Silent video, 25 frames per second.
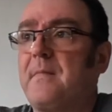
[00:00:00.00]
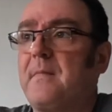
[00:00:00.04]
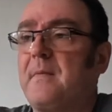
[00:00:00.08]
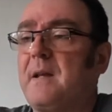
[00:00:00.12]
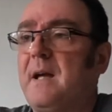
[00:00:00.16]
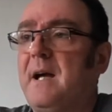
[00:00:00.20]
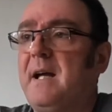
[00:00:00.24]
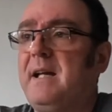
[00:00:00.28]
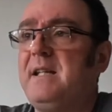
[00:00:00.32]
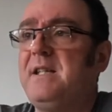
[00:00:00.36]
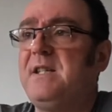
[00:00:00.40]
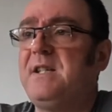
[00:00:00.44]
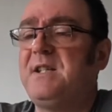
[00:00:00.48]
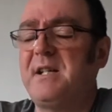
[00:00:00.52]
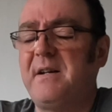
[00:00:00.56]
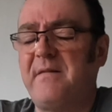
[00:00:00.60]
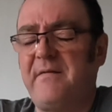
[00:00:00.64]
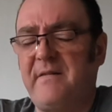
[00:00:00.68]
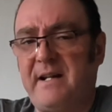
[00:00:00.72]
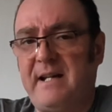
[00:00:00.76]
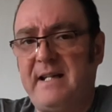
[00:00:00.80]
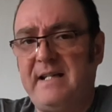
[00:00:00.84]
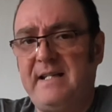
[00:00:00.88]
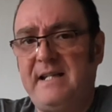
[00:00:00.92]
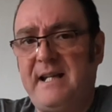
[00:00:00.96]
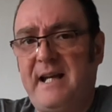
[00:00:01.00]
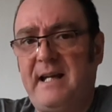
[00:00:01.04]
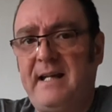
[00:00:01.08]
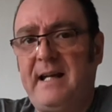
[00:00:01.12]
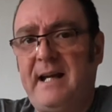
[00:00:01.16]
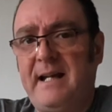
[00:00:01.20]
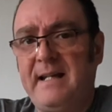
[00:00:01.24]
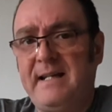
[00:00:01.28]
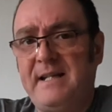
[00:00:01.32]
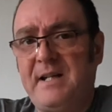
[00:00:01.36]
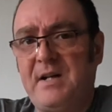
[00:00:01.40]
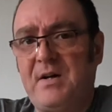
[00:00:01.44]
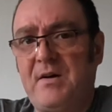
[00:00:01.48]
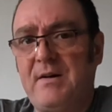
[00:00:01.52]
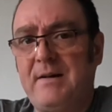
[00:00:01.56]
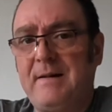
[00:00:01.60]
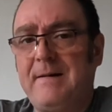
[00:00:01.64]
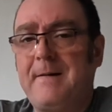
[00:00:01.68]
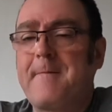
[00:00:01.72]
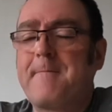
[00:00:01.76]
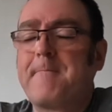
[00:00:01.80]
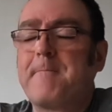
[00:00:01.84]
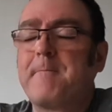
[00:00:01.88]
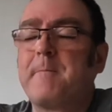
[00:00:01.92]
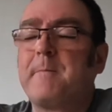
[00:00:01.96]
87, 88, 89.
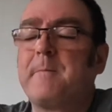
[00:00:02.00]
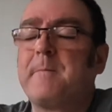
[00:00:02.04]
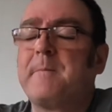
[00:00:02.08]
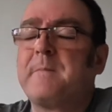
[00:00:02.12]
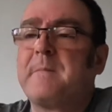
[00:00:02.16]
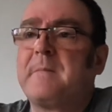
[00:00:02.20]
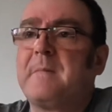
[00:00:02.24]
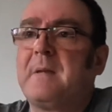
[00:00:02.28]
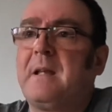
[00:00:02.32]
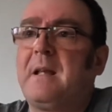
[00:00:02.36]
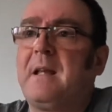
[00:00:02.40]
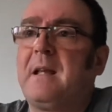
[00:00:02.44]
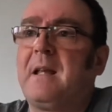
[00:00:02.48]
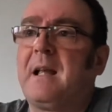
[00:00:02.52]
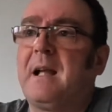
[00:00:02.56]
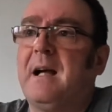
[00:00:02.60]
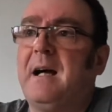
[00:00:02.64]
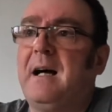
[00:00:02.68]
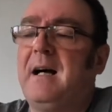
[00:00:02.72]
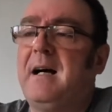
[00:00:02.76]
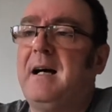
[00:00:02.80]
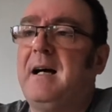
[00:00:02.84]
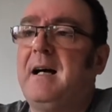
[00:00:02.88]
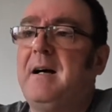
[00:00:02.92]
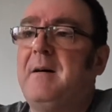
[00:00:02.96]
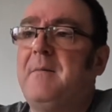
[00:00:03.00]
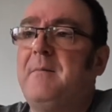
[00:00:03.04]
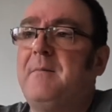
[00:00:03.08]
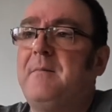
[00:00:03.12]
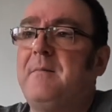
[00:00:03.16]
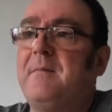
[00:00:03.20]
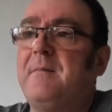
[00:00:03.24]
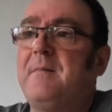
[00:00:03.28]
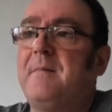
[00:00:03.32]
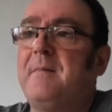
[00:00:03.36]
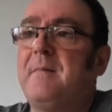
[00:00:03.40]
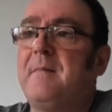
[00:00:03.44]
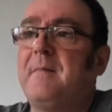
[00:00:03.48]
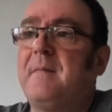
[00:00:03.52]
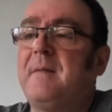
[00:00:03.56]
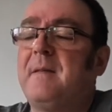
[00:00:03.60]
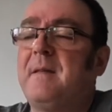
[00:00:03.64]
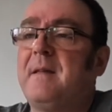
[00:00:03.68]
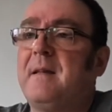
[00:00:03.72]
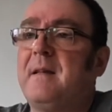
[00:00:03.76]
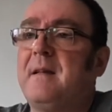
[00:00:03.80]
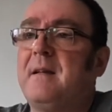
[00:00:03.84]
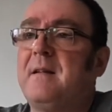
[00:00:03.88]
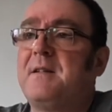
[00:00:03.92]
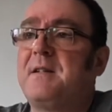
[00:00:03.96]

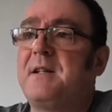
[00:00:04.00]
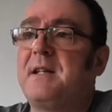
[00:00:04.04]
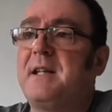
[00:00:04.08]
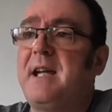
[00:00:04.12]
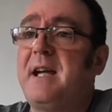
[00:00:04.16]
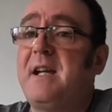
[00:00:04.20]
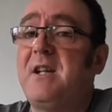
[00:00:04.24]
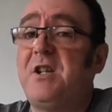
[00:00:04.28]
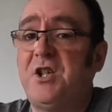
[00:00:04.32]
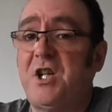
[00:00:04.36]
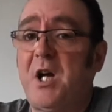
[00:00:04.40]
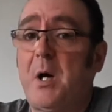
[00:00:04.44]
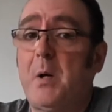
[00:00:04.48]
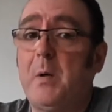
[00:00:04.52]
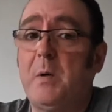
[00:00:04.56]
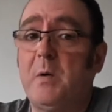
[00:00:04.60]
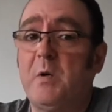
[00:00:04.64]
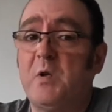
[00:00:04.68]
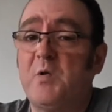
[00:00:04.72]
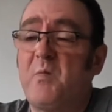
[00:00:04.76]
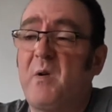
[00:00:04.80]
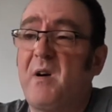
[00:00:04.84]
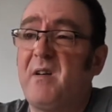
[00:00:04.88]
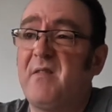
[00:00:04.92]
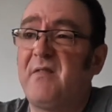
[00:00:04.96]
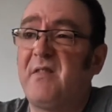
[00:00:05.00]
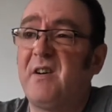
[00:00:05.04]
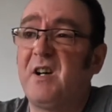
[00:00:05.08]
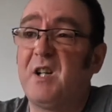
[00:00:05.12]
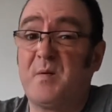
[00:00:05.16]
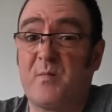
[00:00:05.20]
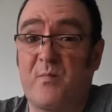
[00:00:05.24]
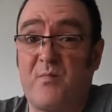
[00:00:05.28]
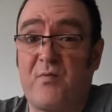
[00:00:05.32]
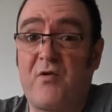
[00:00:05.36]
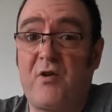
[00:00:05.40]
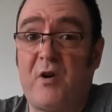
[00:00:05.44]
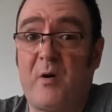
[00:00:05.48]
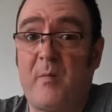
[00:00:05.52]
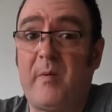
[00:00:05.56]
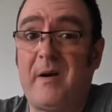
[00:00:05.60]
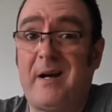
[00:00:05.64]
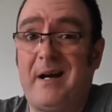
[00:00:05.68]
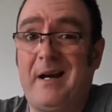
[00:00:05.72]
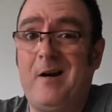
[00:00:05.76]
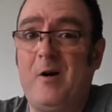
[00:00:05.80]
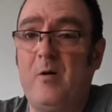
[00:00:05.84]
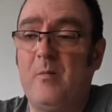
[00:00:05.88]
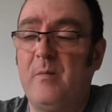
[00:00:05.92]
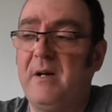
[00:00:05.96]
So yeah, Shoei was my first proper
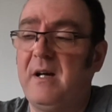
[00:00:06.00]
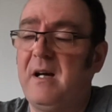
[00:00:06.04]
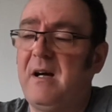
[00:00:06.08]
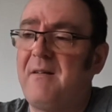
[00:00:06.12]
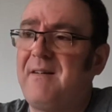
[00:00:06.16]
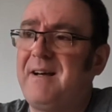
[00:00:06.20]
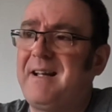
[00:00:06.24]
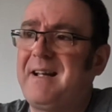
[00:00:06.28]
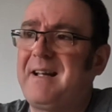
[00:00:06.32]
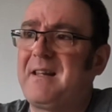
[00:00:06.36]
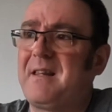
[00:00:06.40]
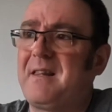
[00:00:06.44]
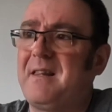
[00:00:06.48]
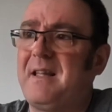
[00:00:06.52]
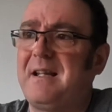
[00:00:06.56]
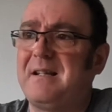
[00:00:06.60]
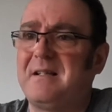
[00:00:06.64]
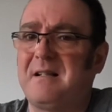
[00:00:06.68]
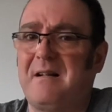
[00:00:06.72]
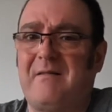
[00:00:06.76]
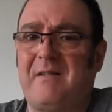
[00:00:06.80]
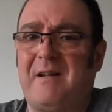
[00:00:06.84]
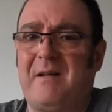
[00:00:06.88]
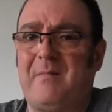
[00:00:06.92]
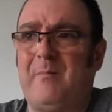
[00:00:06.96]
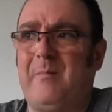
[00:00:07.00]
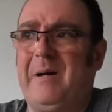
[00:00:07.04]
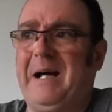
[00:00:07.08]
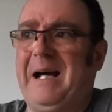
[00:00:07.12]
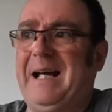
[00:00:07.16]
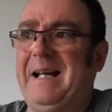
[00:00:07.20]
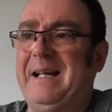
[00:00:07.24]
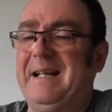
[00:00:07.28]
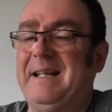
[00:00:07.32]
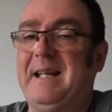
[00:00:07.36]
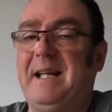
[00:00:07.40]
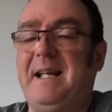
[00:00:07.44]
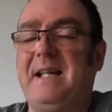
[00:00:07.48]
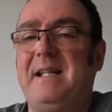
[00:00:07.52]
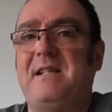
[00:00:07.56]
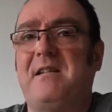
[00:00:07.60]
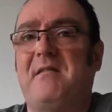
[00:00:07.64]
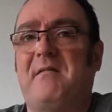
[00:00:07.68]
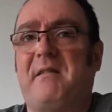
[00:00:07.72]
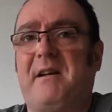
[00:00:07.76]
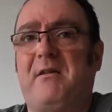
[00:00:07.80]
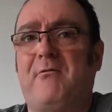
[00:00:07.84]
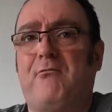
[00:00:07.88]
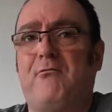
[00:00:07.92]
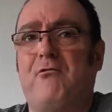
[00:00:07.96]
helmet. I've had other things. I've had Bandits, I've
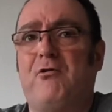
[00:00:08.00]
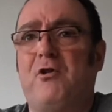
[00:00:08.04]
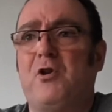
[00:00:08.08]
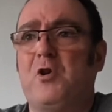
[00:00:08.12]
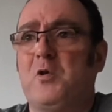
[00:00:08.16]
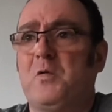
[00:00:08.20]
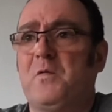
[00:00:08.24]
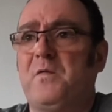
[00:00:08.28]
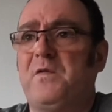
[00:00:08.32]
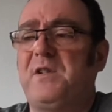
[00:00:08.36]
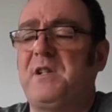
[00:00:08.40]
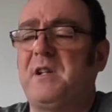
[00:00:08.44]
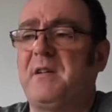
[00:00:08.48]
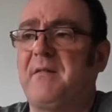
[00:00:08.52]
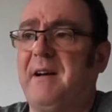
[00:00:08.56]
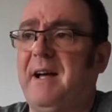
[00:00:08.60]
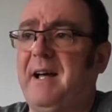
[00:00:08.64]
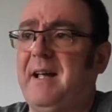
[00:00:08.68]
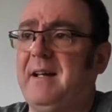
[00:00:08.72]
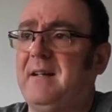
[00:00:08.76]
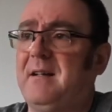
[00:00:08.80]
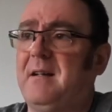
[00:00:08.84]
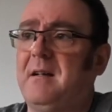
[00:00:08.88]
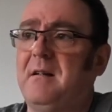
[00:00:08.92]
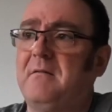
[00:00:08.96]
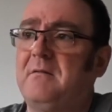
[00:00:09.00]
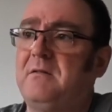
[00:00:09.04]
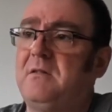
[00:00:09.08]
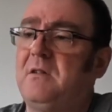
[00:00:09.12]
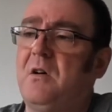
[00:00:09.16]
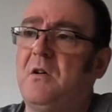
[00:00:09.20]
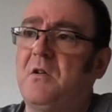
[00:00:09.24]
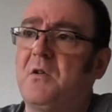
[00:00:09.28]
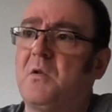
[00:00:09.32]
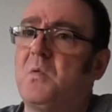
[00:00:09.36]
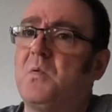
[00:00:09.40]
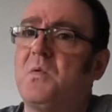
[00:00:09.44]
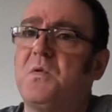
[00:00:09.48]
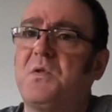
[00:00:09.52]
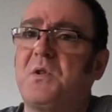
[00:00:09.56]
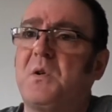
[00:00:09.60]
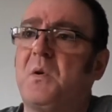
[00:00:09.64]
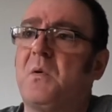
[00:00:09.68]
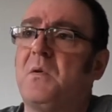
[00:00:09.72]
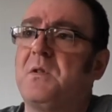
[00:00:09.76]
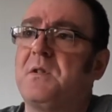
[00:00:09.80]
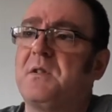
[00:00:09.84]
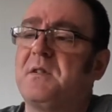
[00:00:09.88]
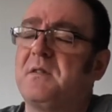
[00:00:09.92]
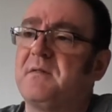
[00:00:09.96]
had Roofs, I've had, oh God, all
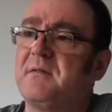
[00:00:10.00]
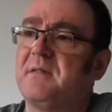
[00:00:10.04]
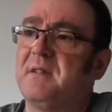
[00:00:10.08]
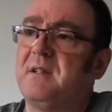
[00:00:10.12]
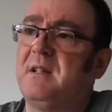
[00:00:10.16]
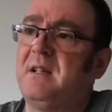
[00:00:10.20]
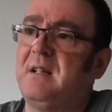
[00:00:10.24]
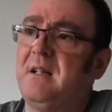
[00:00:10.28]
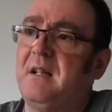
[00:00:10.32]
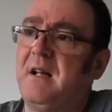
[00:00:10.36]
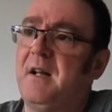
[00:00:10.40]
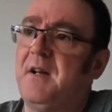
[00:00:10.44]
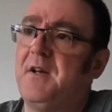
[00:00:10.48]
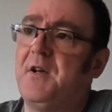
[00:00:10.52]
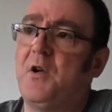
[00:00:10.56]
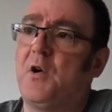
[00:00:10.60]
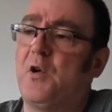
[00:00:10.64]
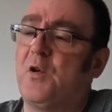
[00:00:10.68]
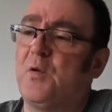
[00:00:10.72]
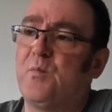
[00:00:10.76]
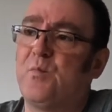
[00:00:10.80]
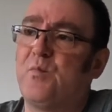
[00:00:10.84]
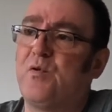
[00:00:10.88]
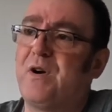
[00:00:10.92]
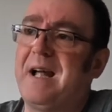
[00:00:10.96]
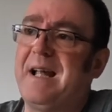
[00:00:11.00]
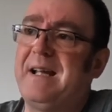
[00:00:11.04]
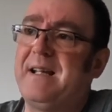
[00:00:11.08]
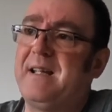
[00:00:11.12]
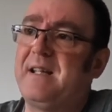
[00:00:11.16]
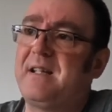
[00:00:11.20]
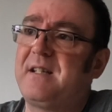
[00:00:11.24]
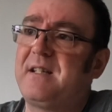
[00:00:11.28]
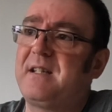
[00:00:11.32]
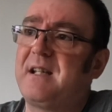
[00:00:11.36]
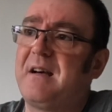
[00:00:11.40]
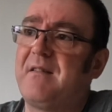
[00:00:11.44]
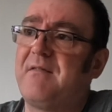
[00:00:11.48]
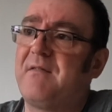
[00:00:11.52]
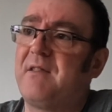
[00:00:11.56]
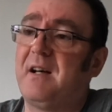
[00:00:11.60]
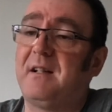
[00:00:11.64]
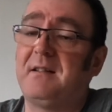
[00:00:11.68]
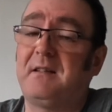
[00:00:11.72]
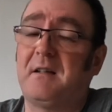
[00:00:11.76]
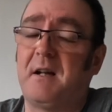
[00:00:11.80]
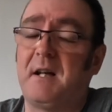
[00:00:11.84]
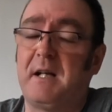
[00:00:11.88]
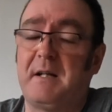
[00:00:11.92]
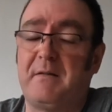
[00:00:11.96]
sorts of non-branded stuff that I
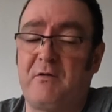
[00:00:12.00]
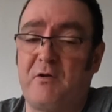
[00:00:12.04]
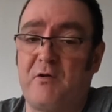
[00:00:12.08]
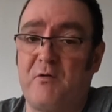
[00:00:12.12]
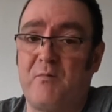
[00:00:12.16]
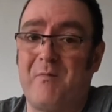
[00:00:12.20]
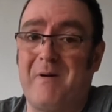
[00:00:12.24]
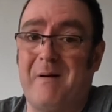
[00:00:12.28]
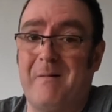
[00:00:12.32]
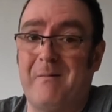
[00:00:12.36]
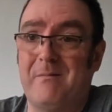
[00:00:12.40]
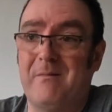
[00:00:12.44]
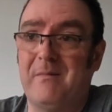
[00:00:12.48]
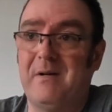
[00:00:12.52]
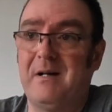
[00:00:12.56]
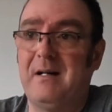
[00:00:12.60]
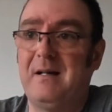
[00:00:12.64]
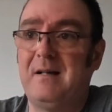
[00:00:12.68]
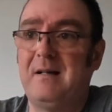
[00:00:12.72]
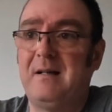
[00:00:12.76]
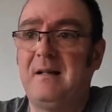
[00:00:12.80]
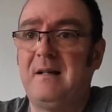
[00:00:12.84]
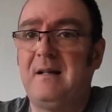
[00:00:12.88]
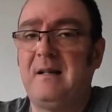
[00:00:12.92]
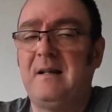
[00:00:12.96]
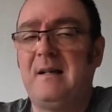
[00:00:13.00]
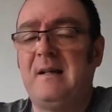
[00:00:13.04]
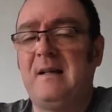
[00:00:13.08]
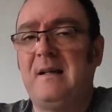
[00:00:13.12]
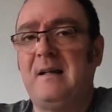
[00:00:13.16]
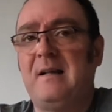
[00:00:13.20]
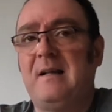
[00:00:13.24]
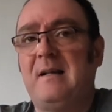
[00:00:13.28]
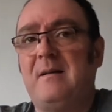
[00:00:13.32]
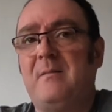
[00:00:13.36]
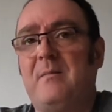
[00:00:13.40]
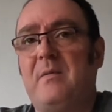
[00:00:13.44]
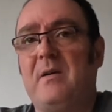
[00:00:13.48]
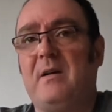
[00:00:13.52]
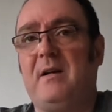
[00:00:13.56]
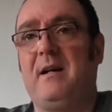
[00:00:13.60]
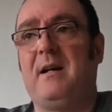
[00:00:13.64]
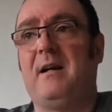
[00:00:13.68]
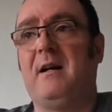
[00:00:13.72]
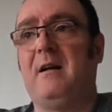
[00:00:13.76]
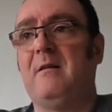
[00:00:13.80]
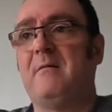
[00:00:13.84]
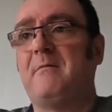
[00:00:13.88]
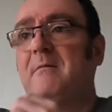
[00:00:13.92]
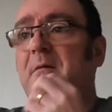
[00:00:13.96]
don't even remember. But you
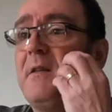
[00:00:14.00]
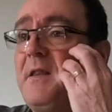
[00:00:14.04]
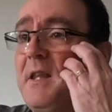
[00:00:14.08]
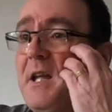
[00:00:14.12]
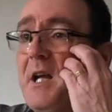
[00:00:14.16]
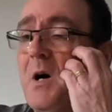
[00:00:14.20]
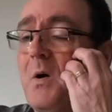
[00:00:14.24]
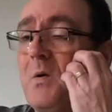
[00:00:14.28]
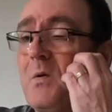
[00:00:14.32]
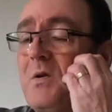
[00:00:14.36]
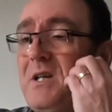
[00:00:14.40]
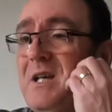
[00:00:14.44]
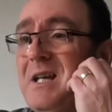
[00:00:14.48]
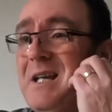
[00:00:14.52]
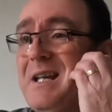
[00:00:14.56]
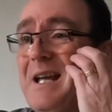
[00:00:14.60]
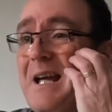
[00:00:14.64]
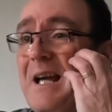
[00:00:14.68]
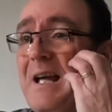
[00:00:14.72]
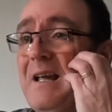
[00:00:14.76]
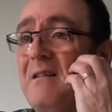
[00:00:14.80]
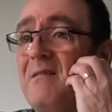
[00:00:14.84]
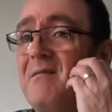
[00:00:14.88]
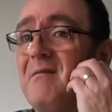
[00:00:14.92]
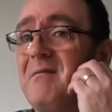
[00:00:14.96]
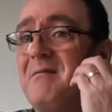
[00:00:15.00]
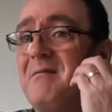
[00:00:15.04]
know, the older you get,